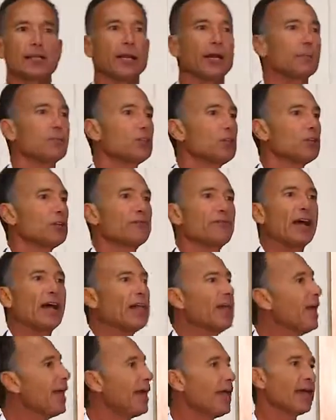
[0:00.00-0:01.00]
helped you
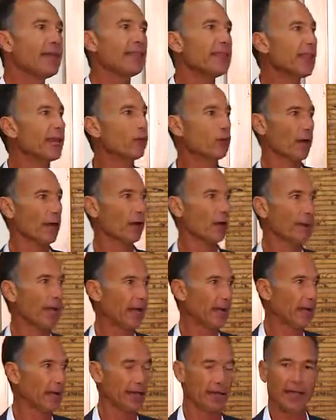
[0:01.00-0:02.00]
develop. They don't care
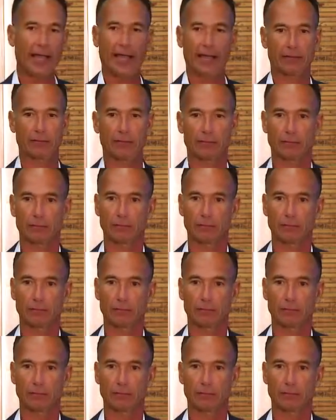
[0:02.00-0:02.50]
about any of that.